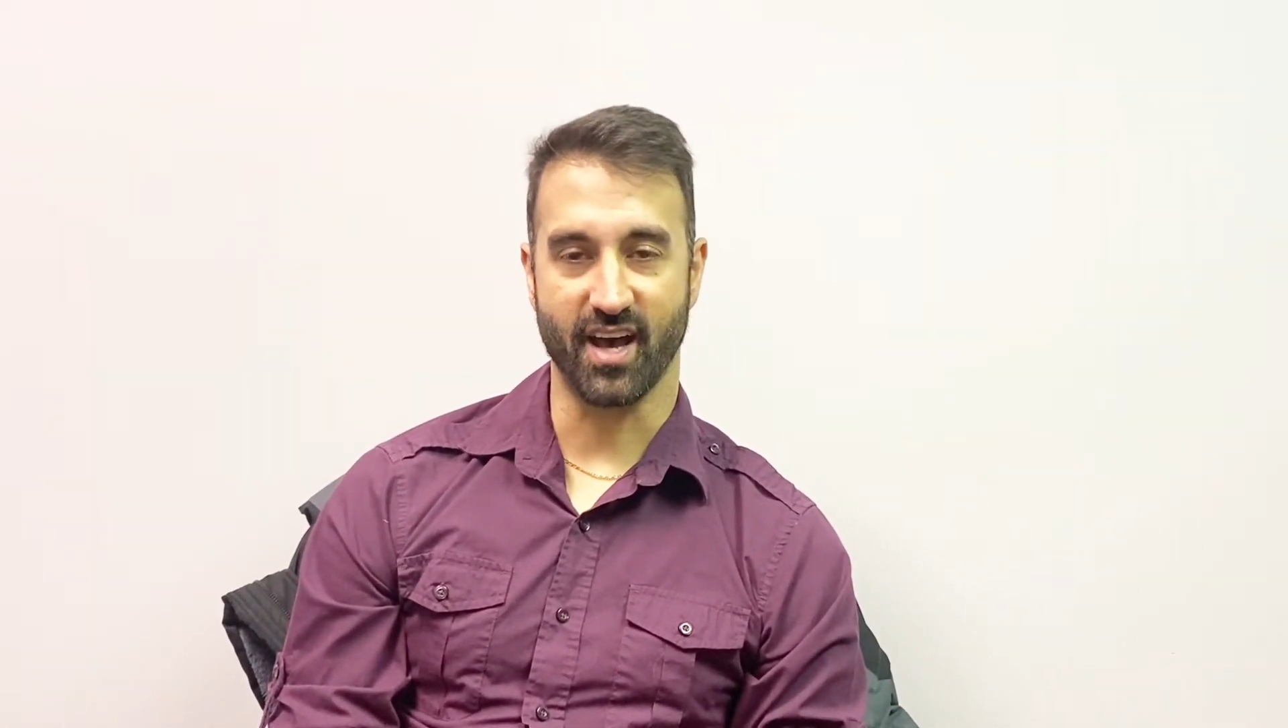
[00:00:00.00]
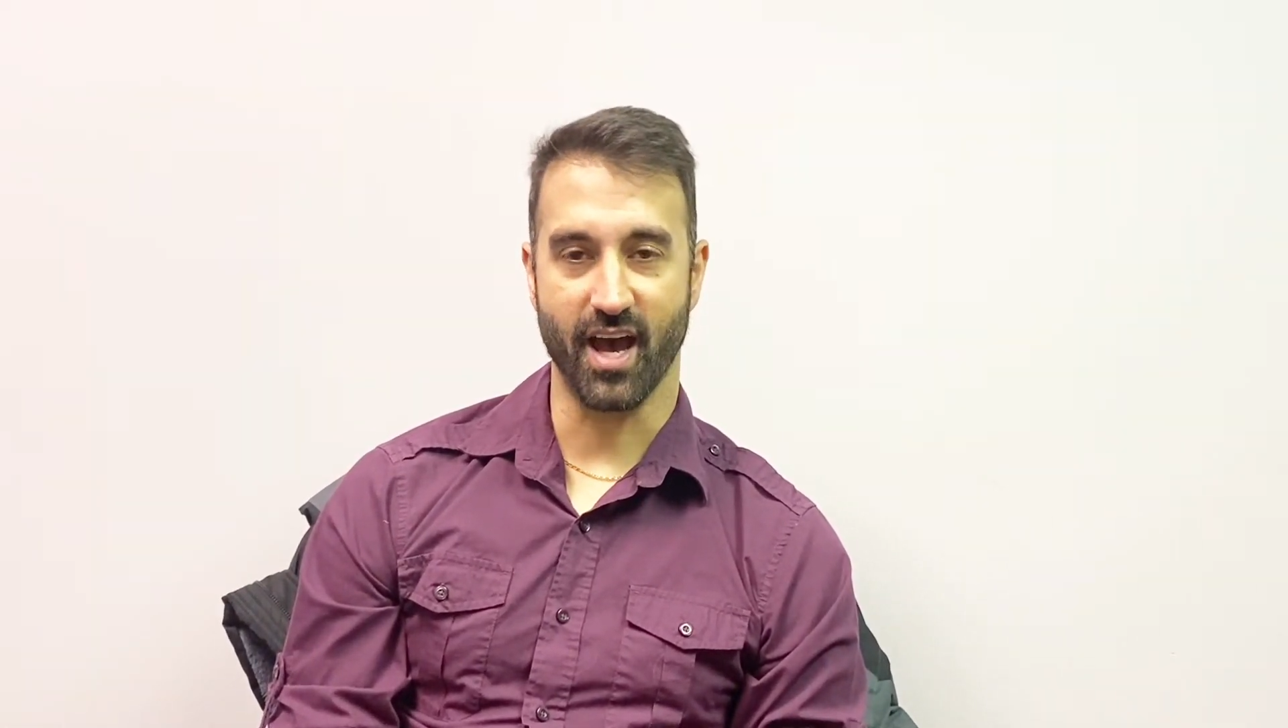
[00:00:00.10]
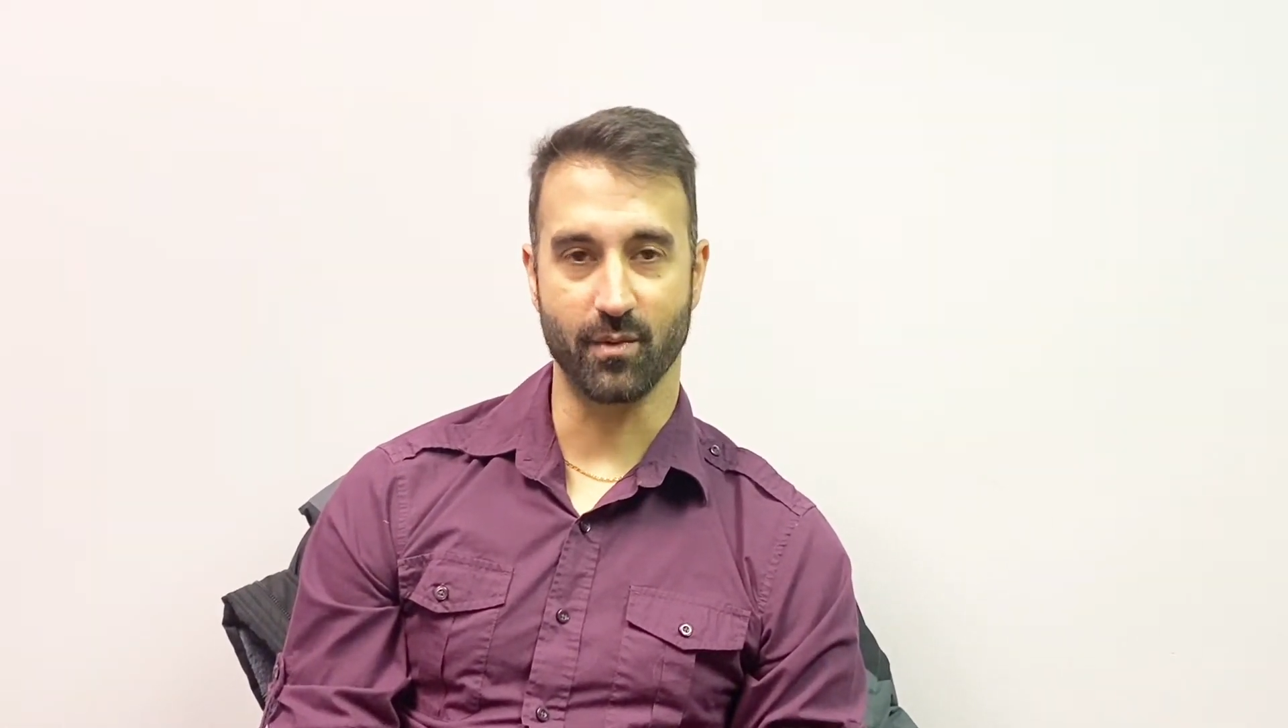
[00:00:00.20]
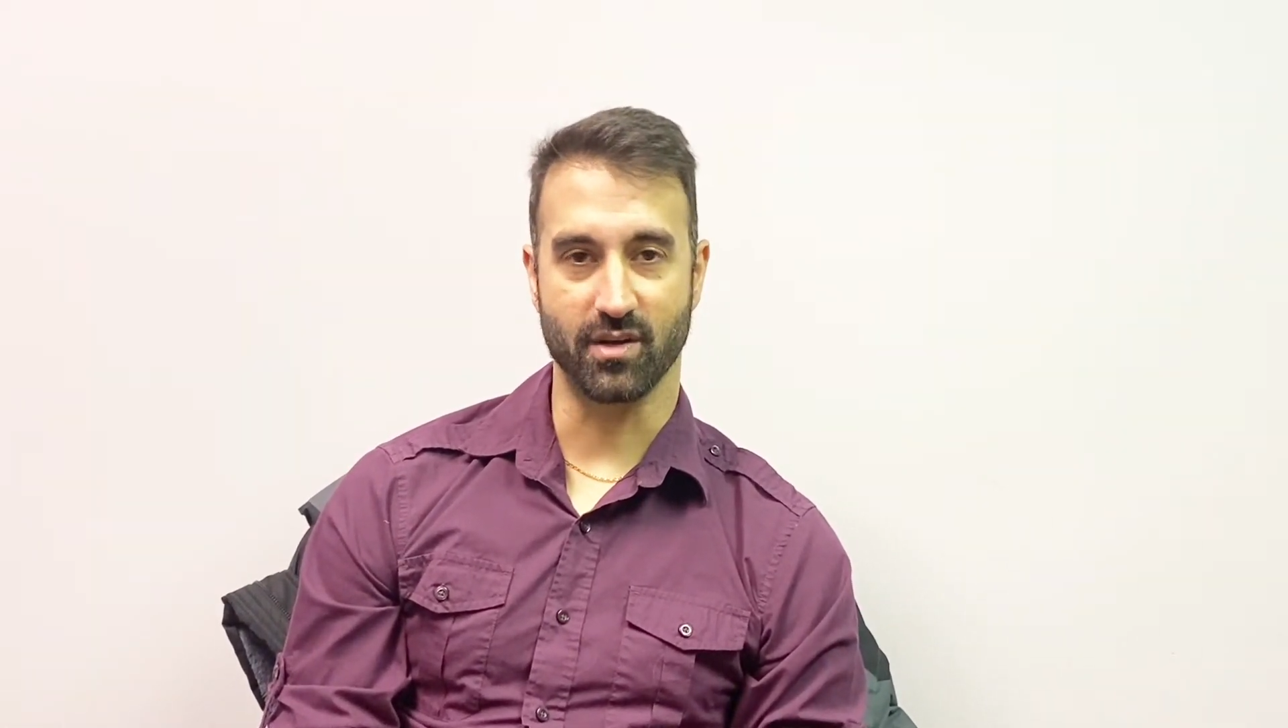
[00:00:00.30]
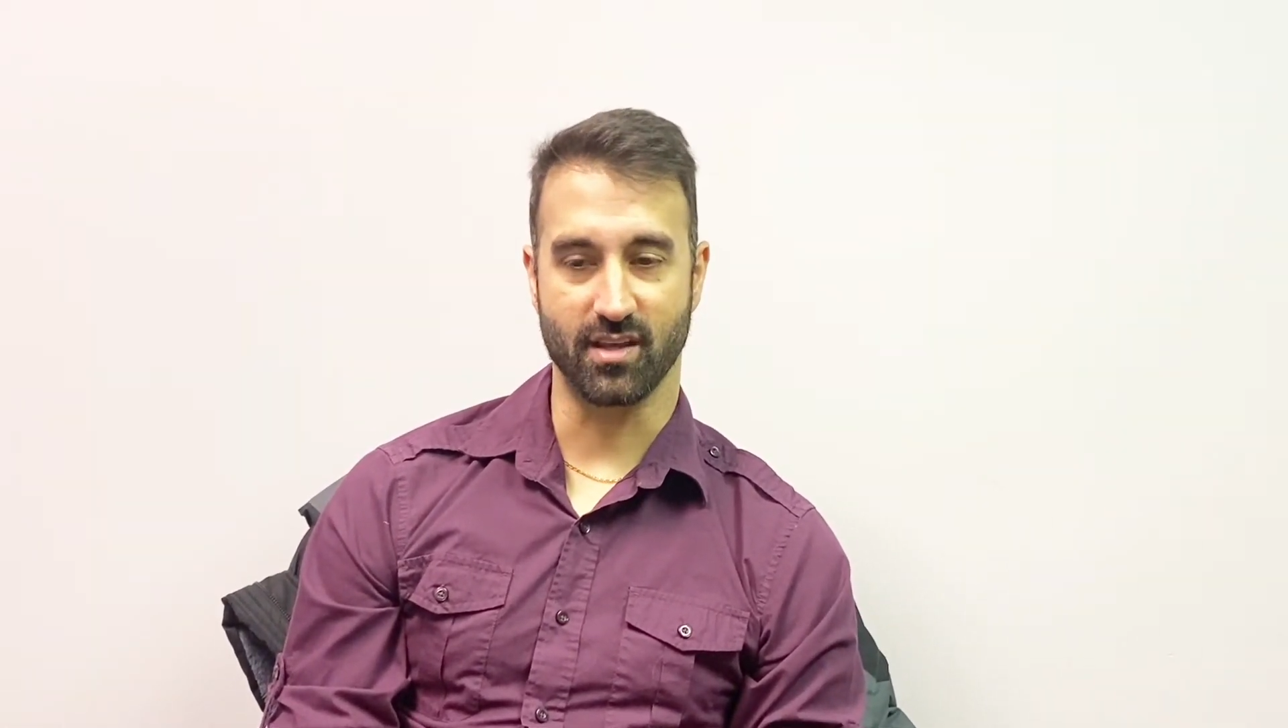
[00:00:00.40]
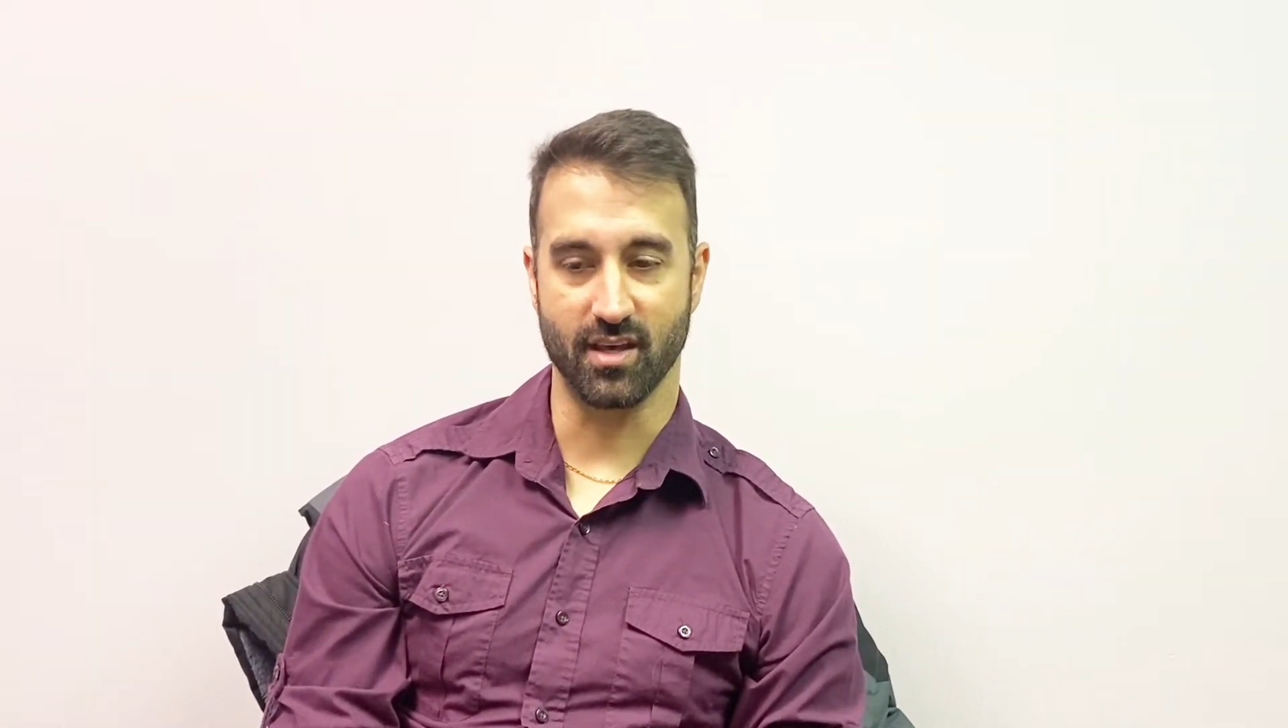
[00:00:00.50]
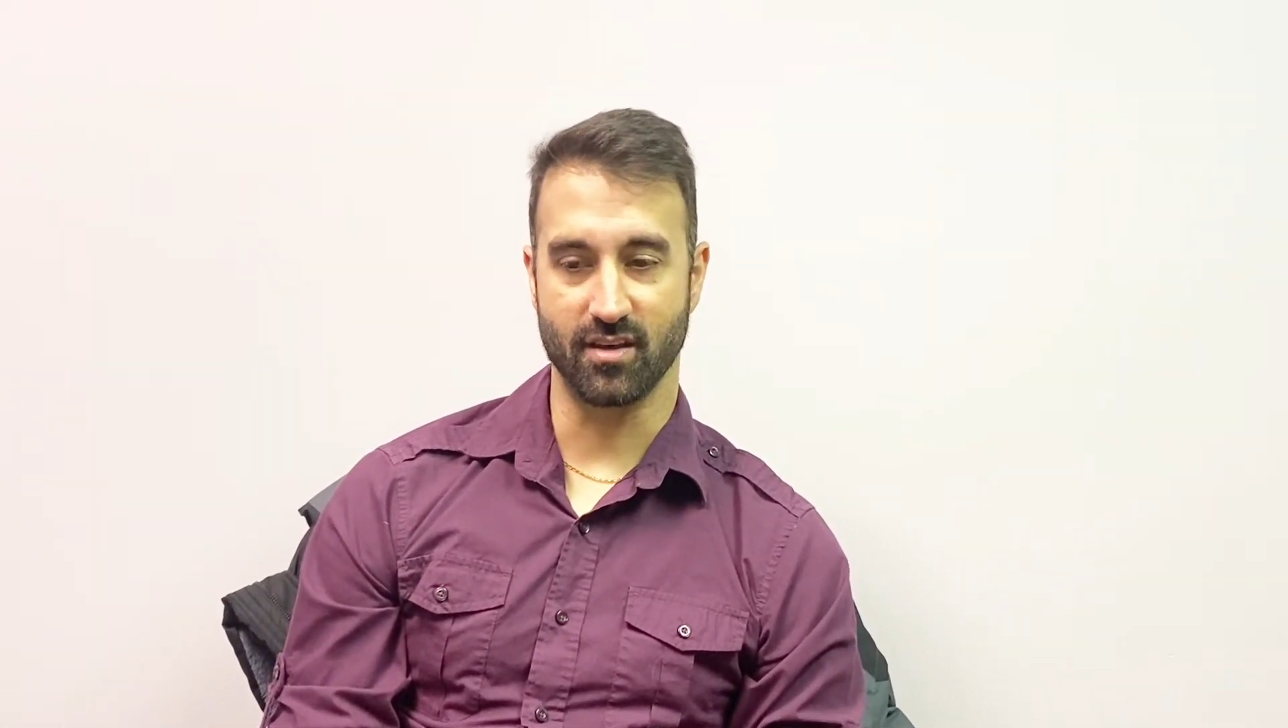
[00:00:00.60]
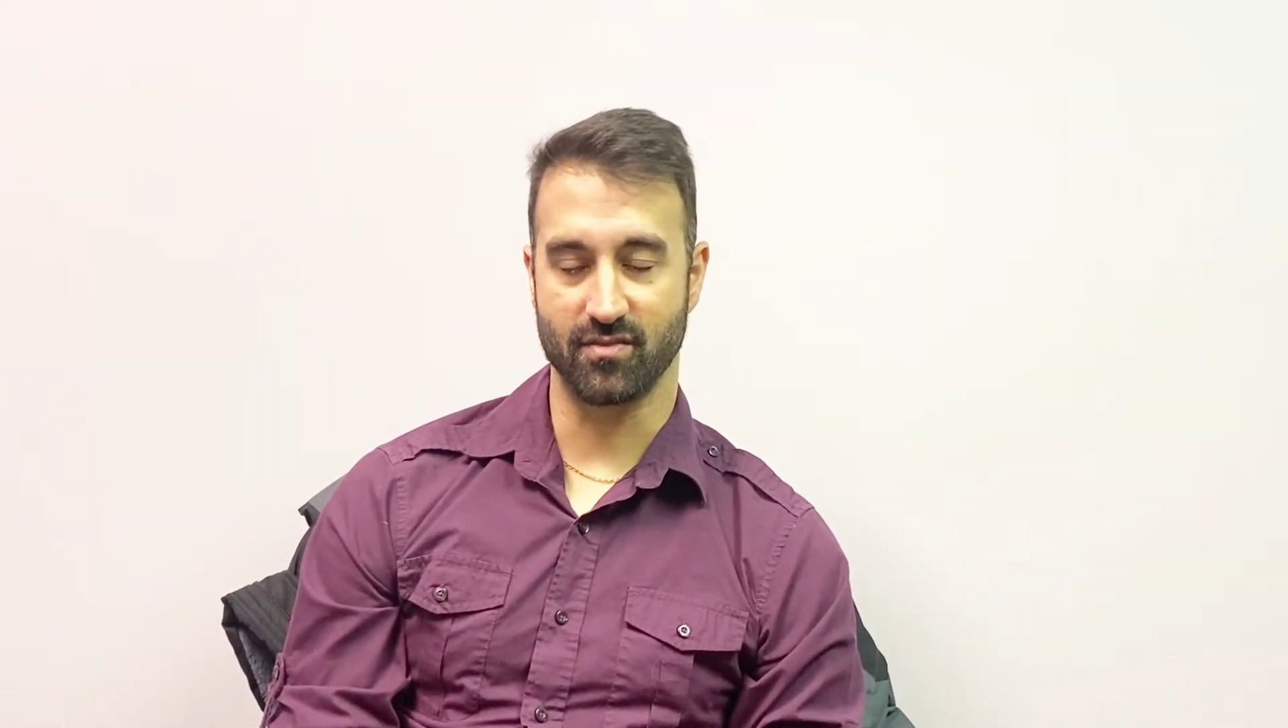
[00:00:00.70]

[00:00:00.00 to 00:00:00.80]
I would give